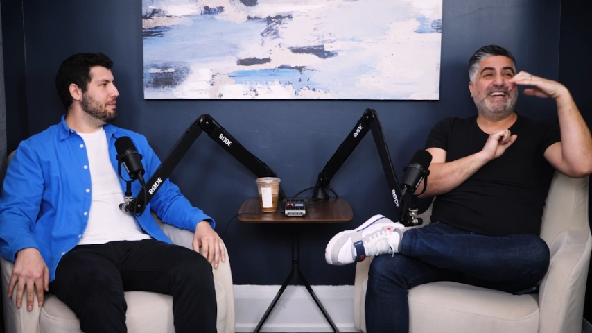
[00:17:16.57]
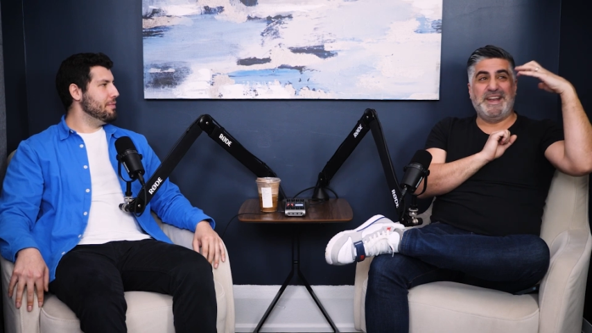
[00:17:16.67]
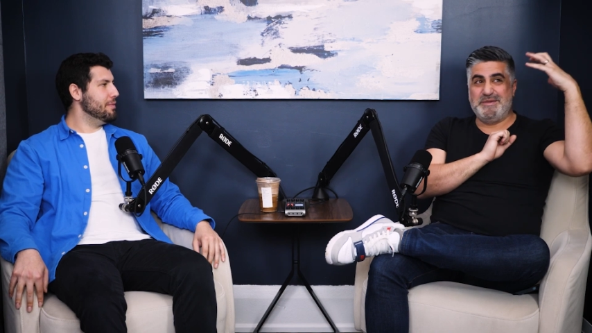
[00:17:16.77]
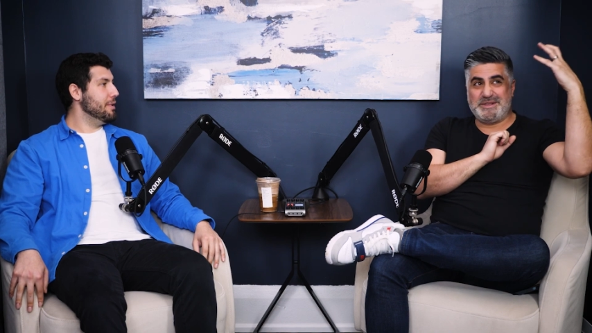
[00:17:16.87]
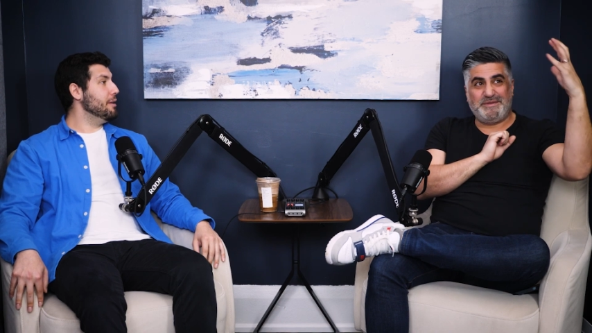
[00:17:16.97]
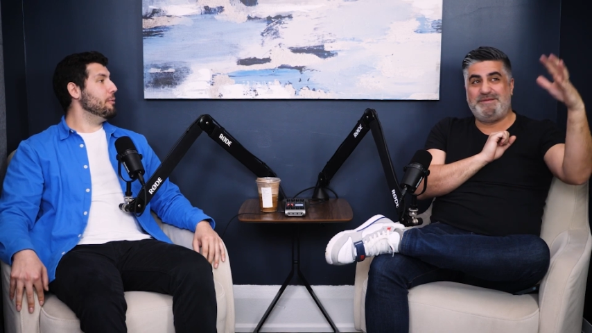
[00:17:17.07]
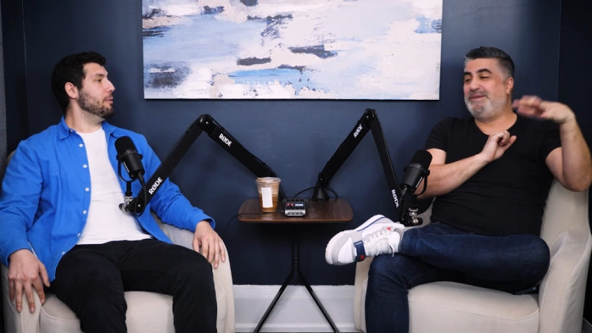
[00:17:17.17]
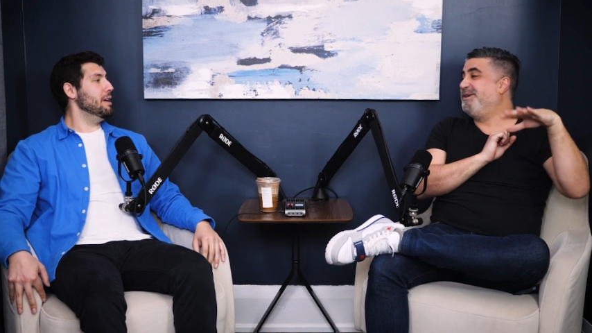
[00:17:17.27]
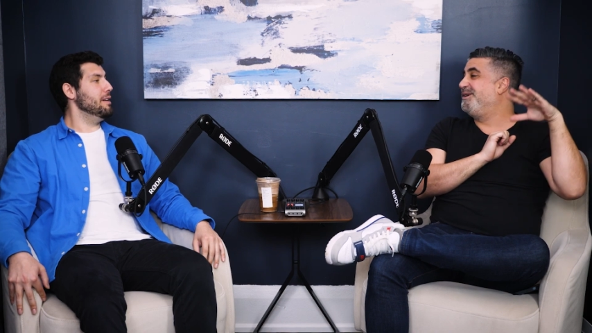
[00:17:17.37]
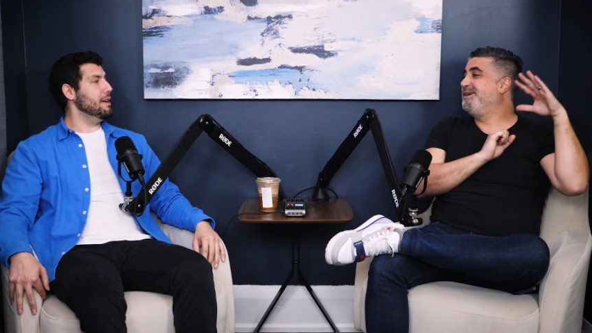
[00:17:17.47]
Speaker 1: and it was a
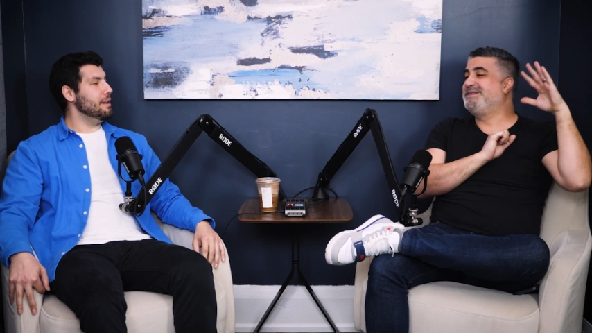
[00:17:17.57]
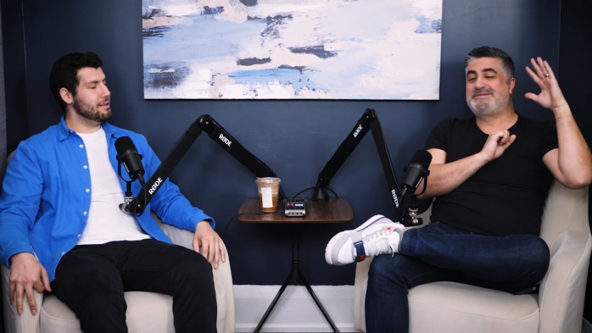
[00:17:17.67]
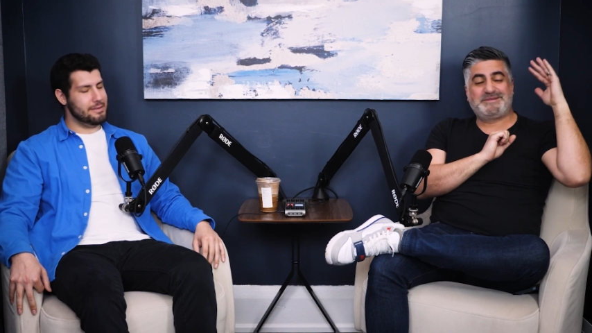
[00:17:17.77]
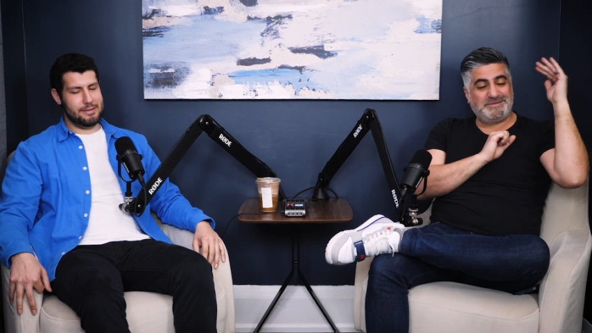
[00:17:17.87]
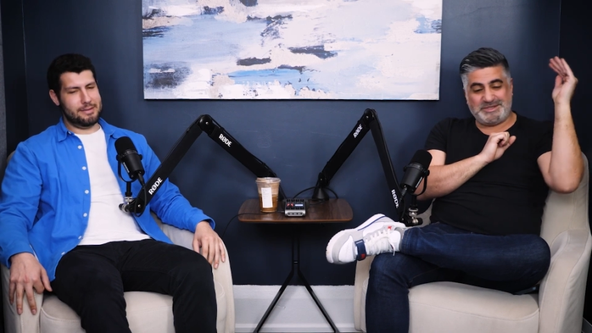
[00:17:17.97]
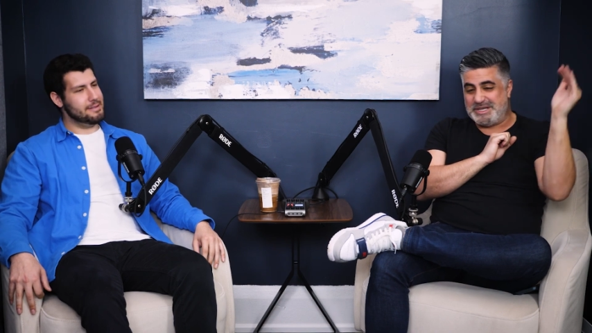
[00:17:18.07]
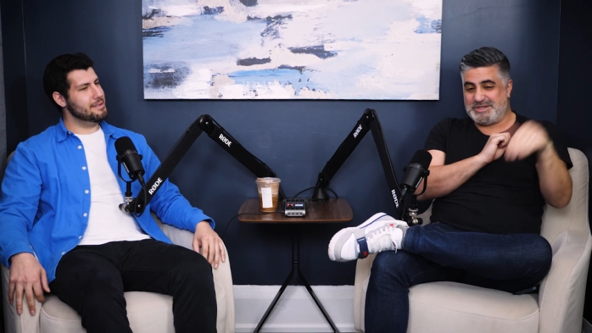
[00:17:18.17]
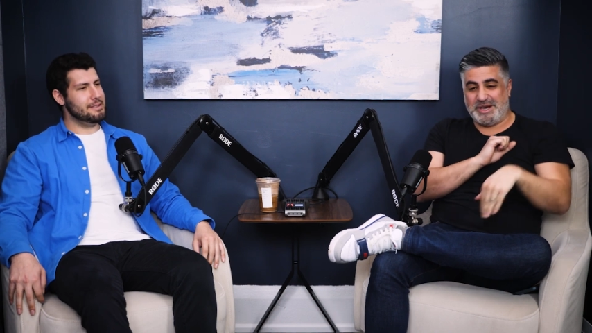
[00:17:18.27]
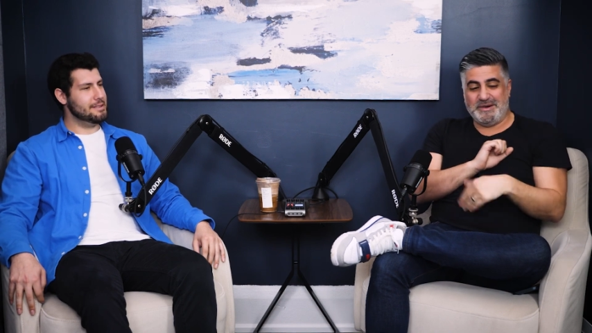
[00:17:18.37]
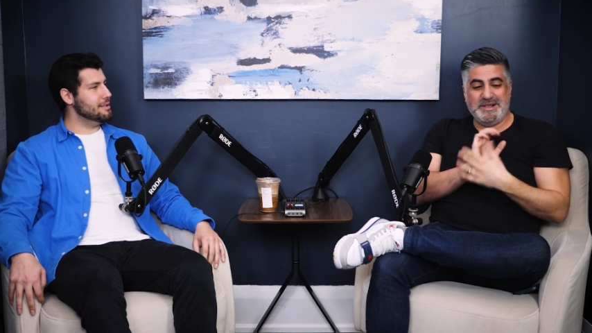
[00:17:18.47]
full really? shit
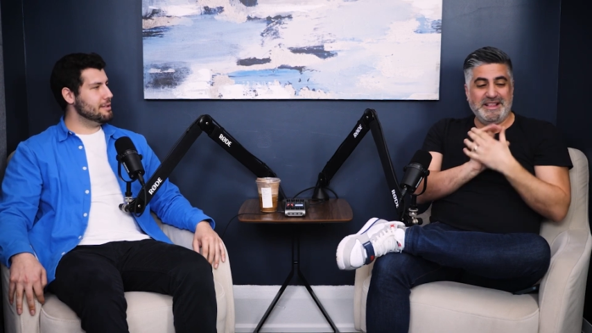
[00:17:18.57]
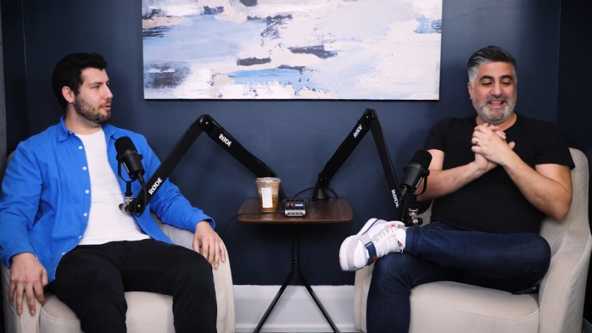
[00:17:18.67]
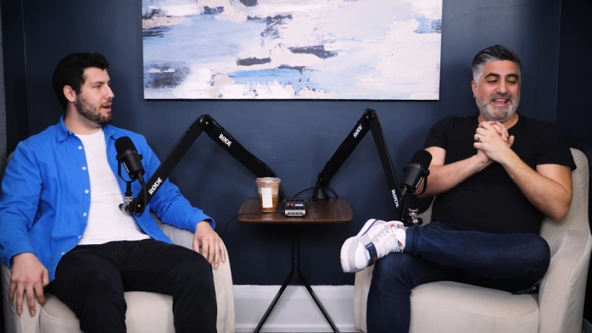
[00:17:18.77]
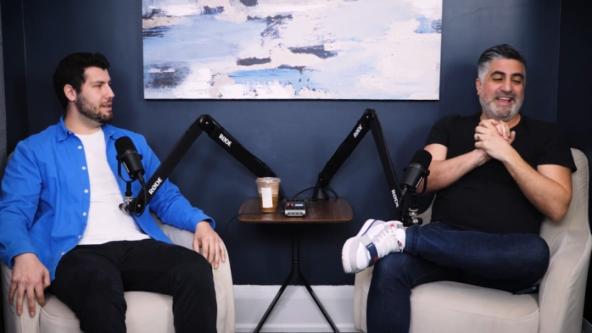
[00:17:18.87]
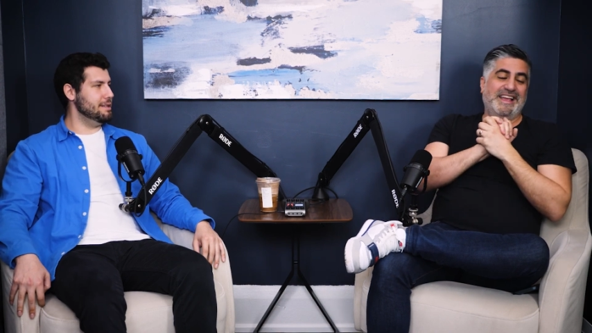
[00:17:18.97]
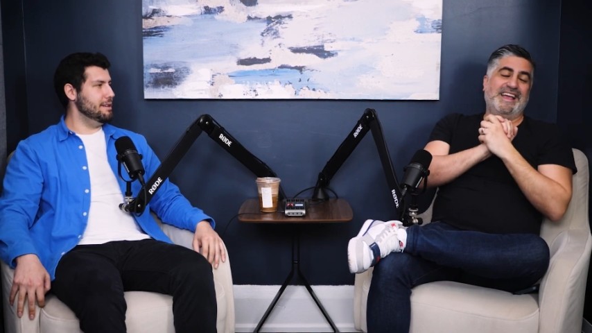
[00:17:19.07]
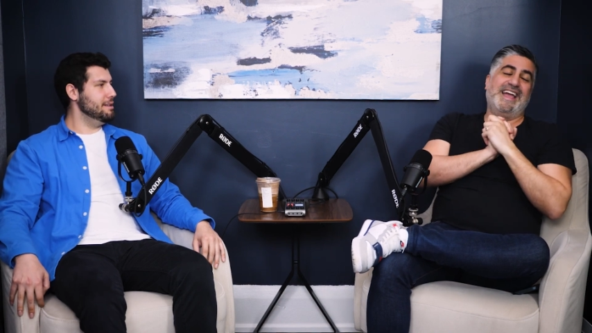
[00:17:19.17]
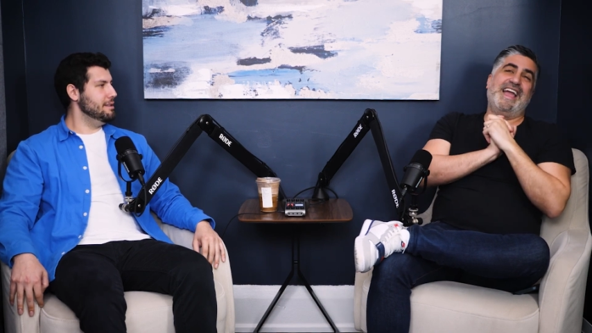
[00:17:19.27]
show. Crazy.